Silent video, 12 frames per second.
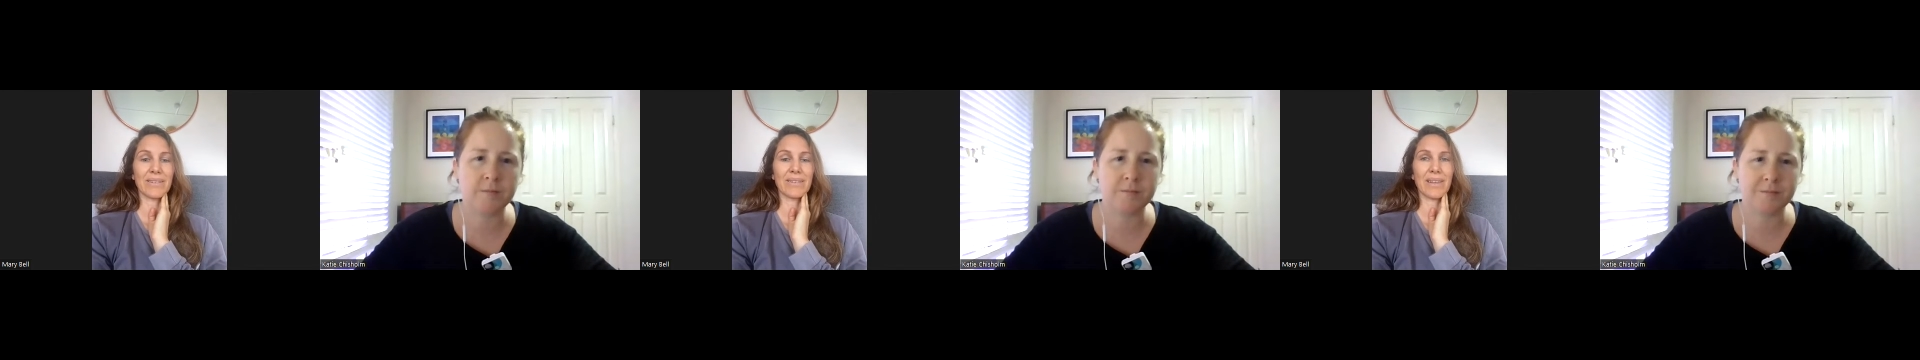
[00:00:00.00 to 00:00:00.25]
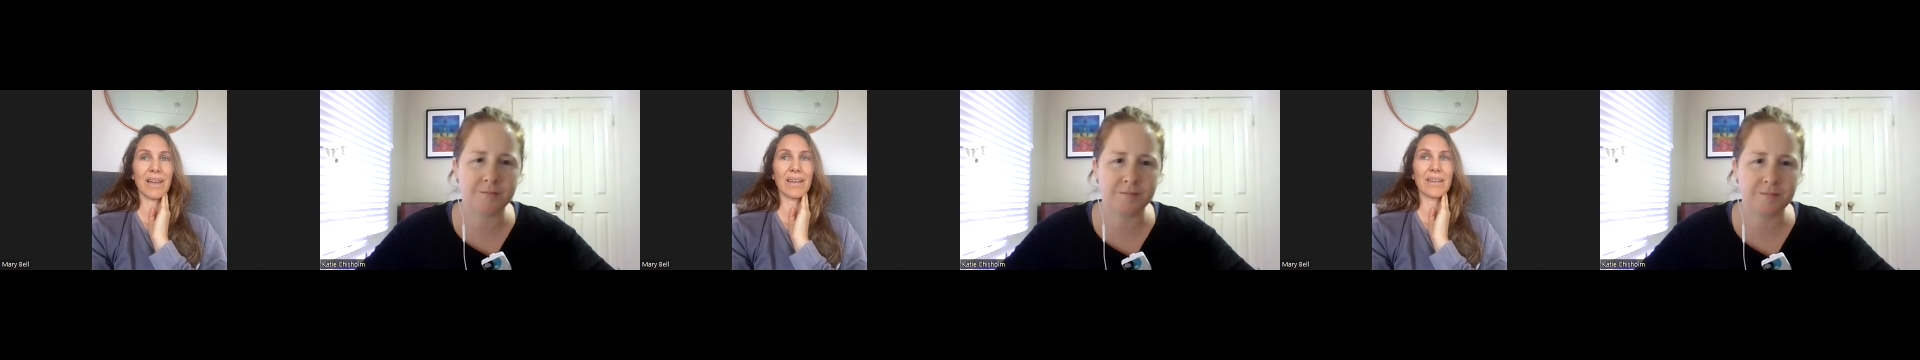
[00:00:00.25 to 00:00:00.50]

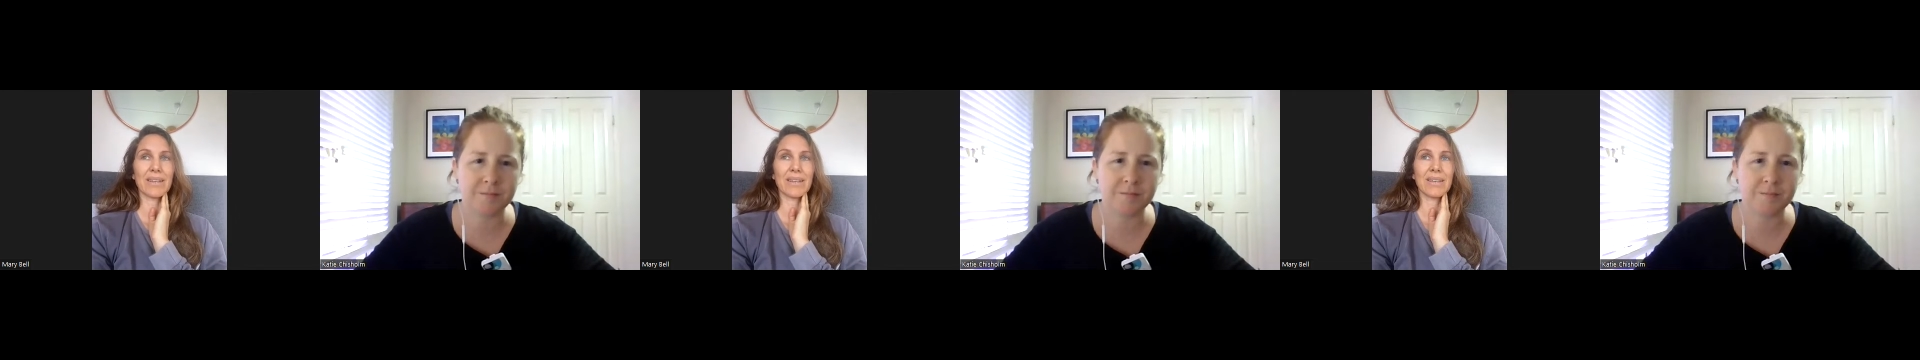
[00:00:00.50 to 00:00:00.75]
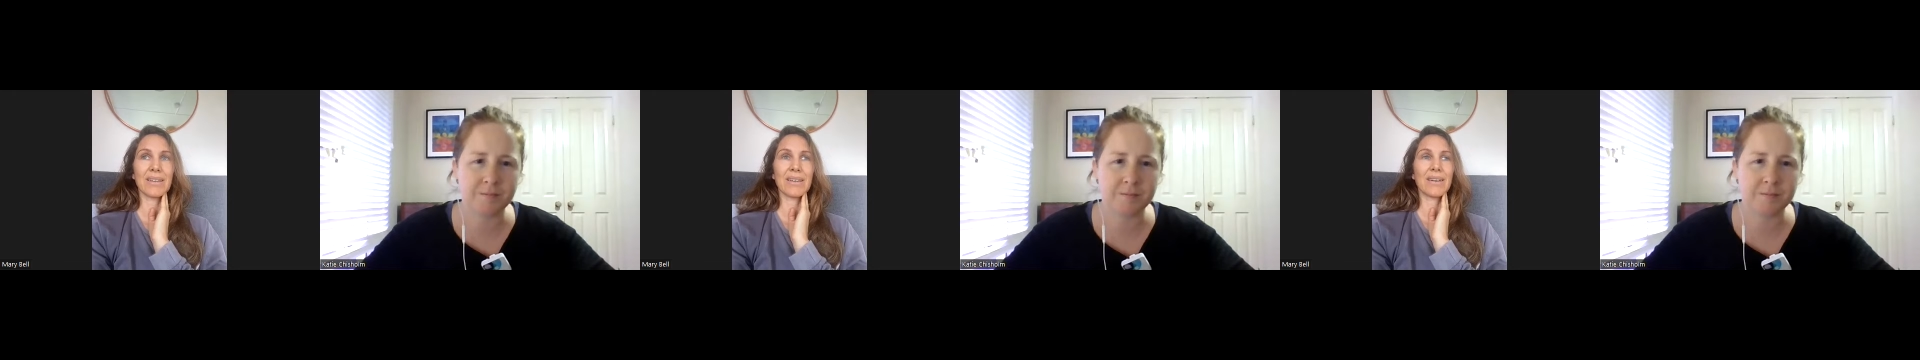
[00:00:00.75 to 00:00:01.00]
Speaker 1: Mm. Like
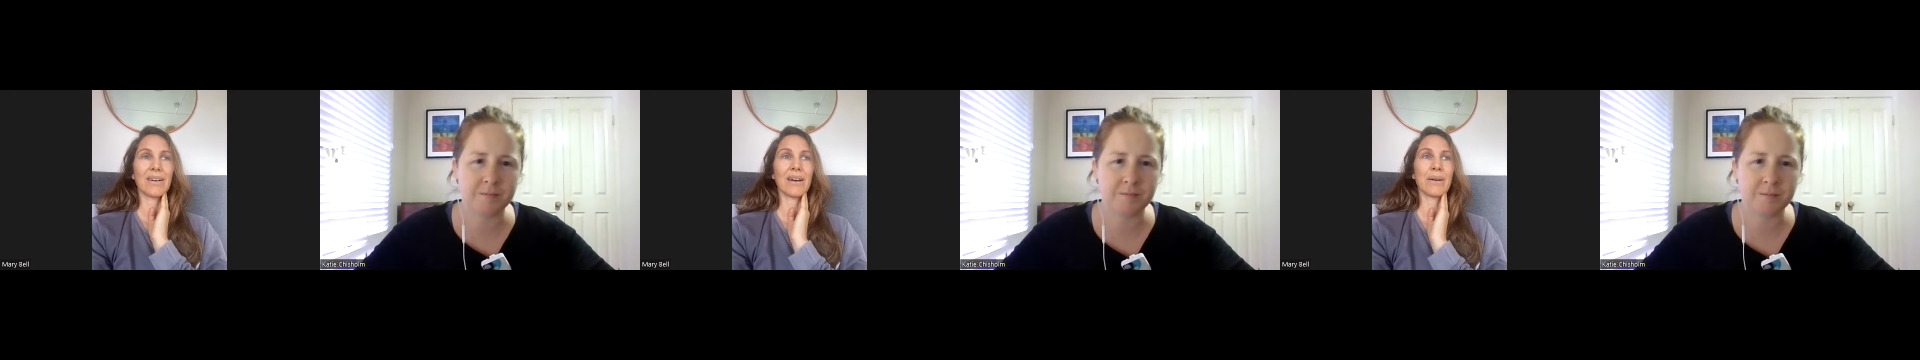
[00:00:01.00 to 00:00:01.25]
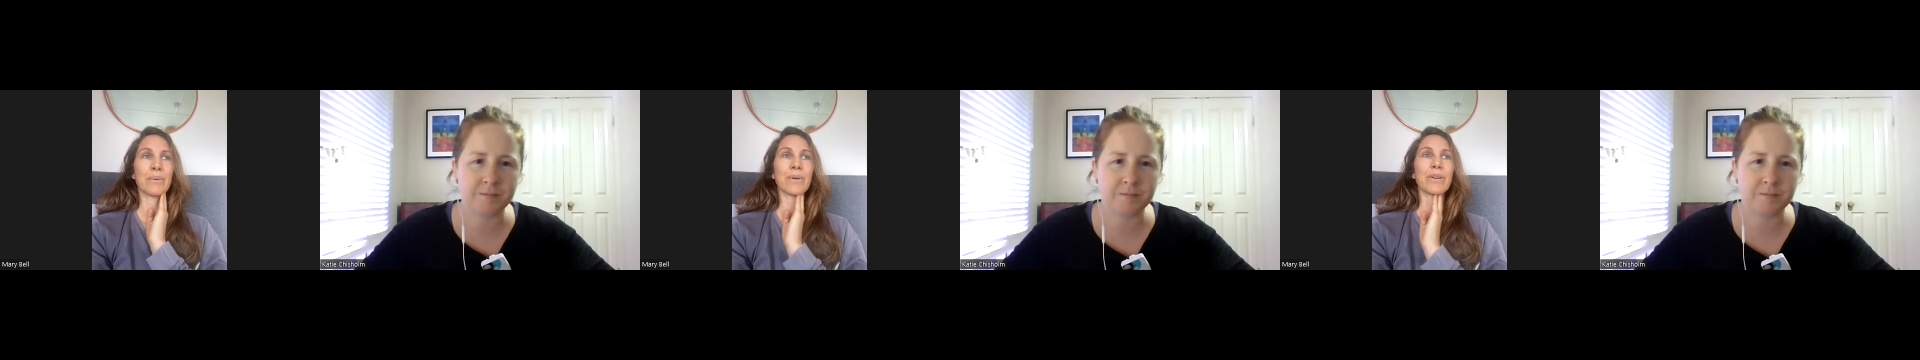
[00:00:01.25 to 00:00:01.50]

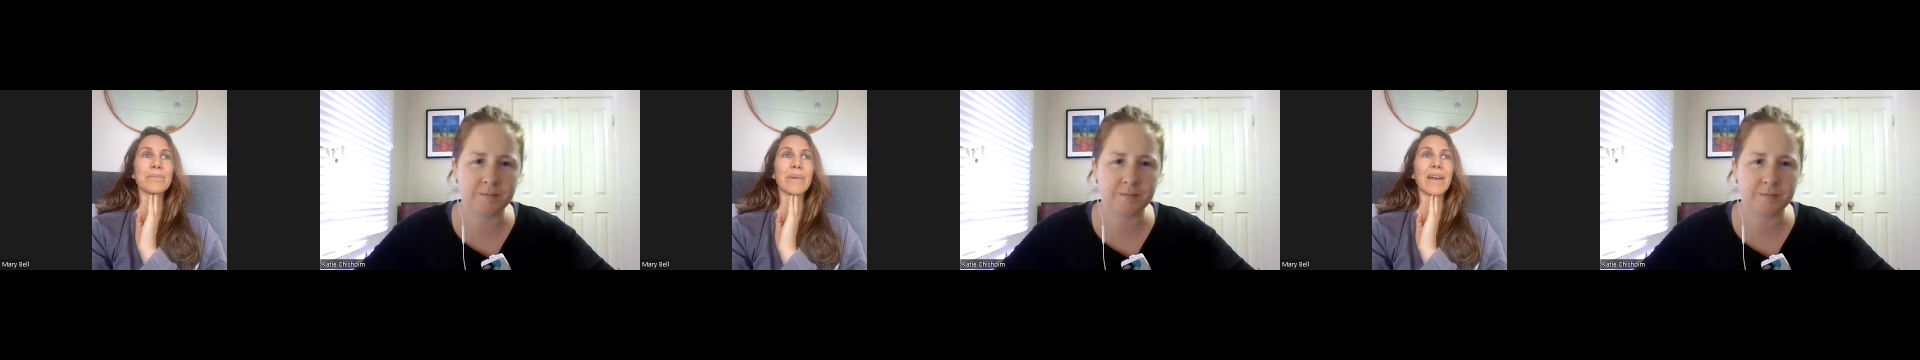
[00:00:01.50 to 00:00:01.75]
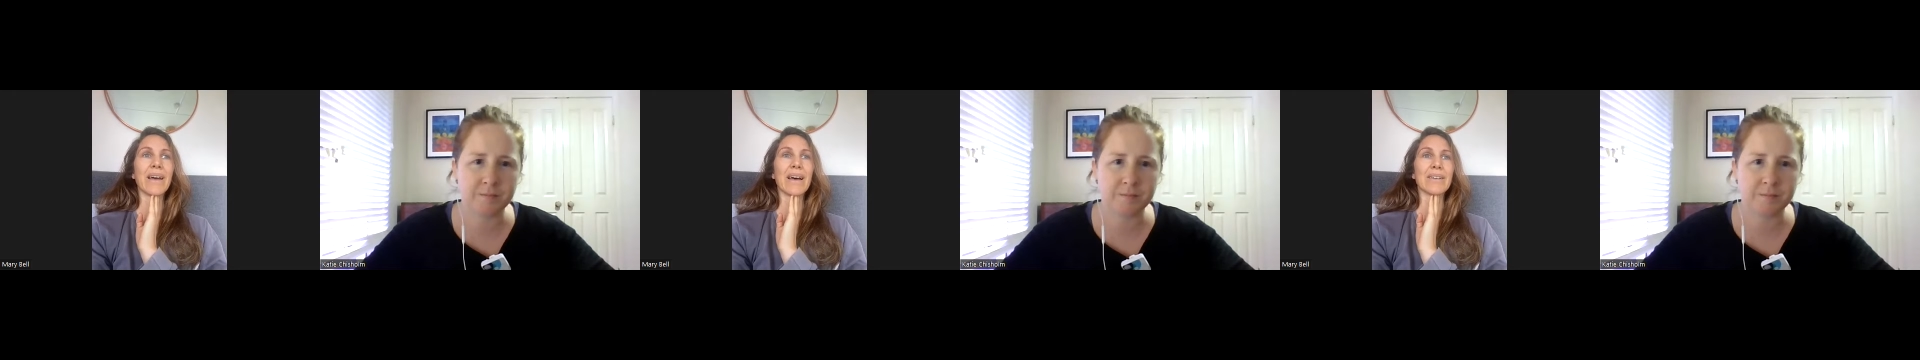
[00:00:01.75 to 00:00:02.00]
I worked
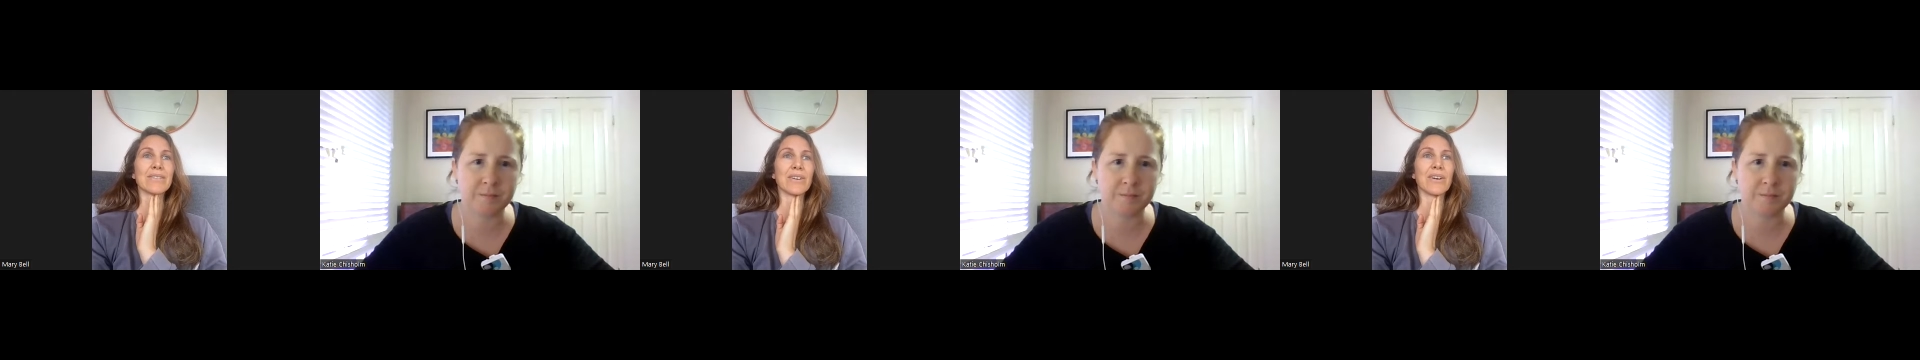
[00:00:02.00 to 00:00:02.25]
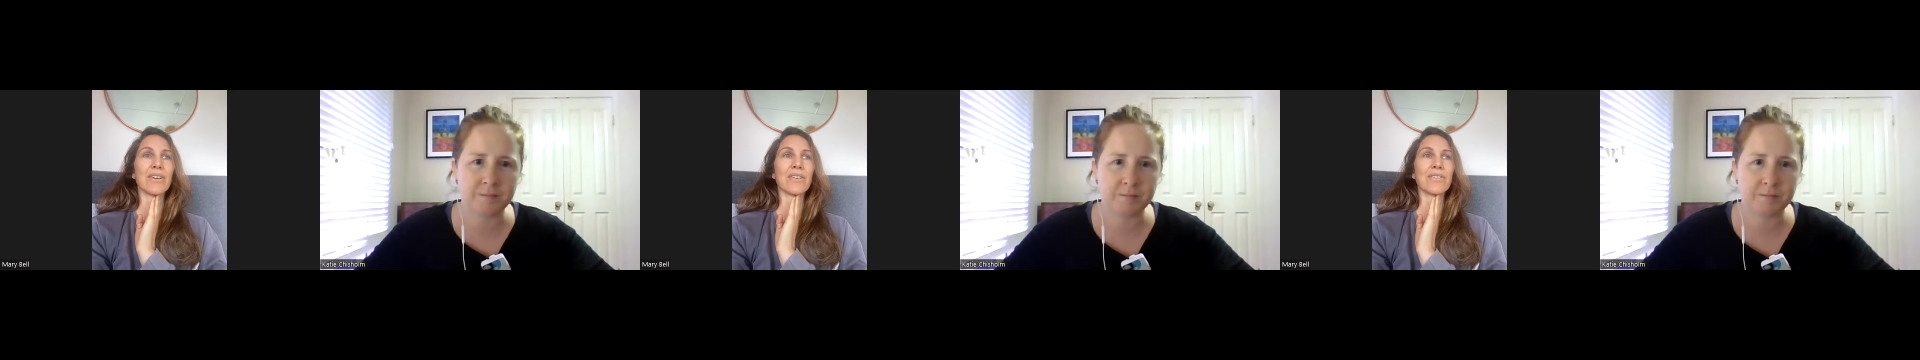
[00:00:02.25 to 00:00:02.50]
my ass
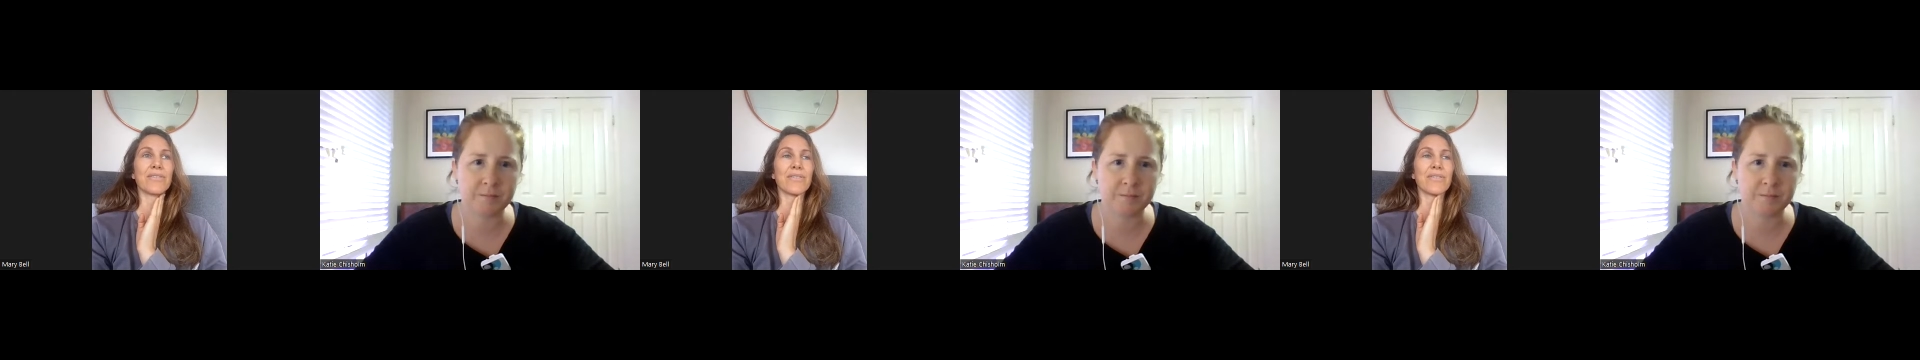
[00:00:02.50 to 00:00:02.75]
off